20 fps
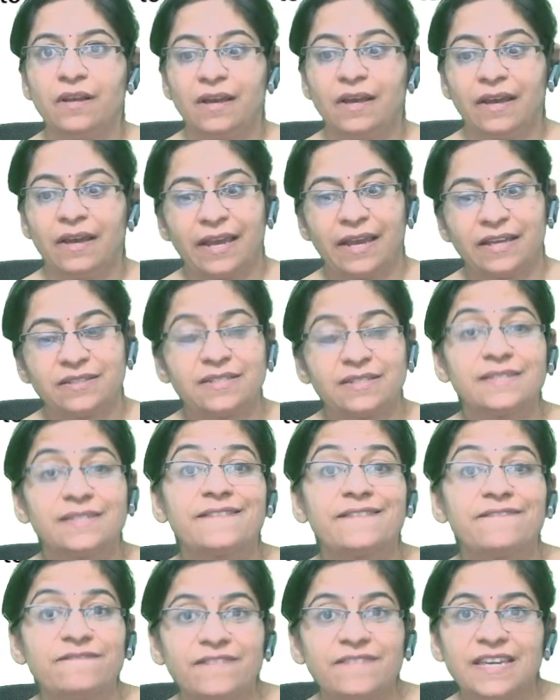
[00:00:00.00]
It is
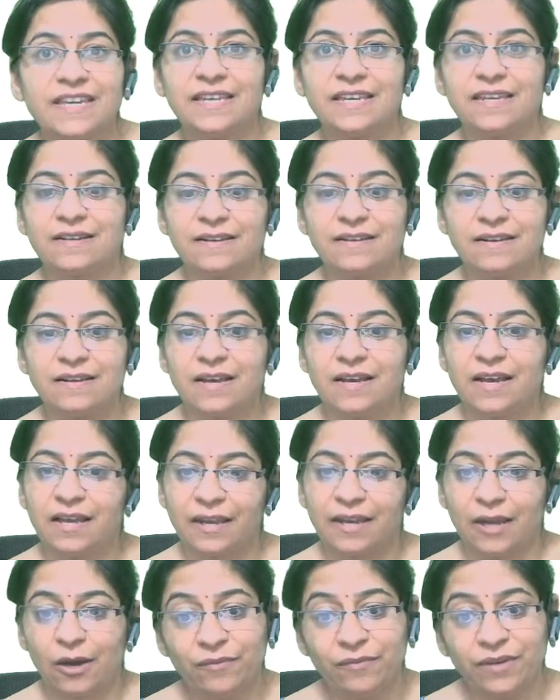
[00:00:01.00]
venial.
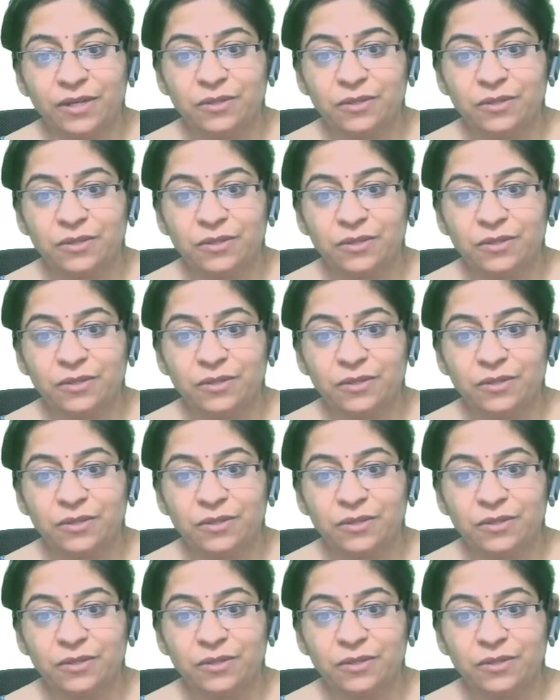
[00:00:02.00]
Now we